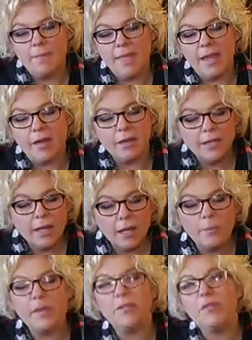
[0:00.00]
They're a
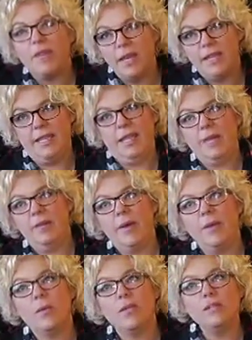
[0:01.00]
little bit finicky,
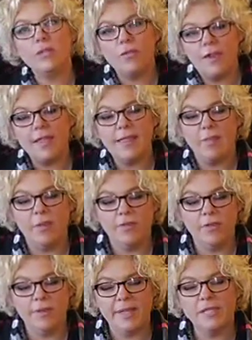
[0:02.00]
but once you find that
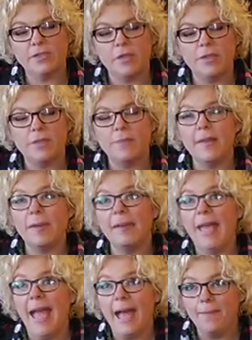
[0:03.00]
perfect place for them, they'll
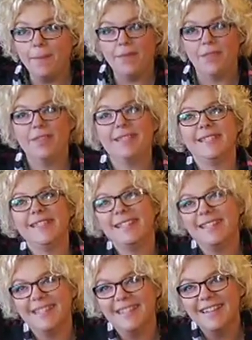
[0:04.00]
be happy for the
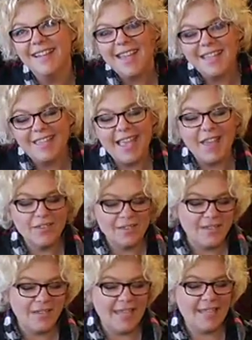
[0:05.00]
season. They
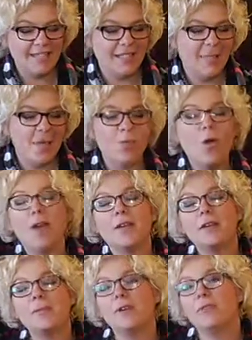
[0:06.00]
also like to be
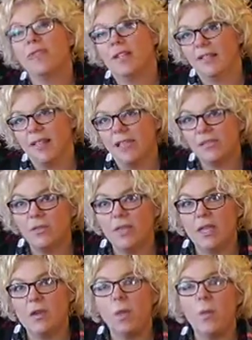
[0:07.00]
watered perfectly, so
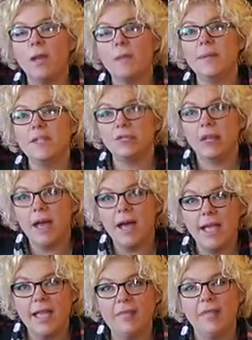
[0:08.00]
they don't want to be
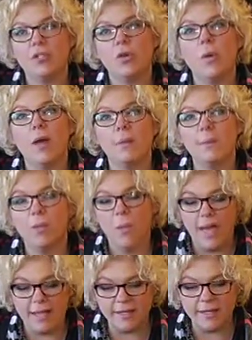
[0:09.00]
dry and they don't want to be
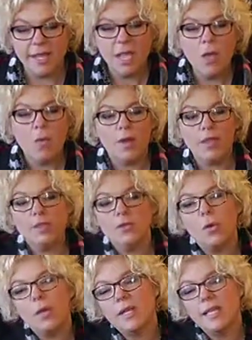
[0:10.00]
wet. What you'll
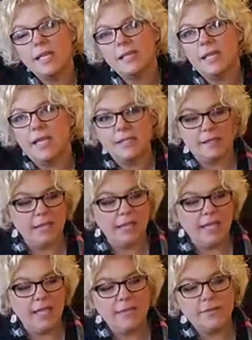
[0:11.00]
notice is the
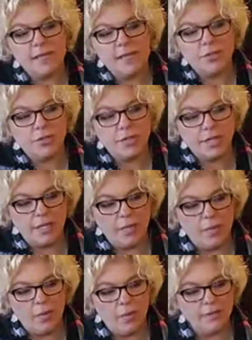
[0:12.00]
leaves under
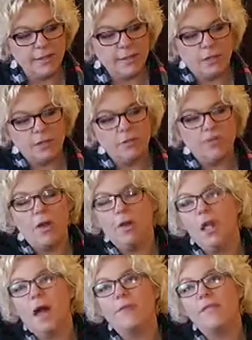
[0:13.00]
here will start to
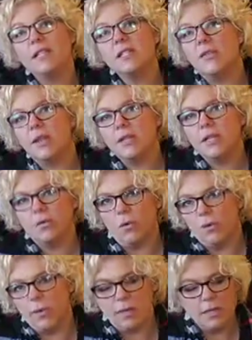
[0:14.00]
fall off. That's fairly
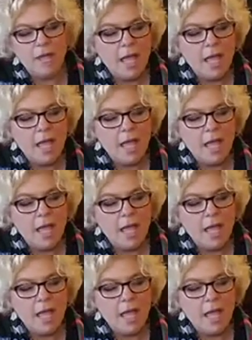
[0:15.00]
normal.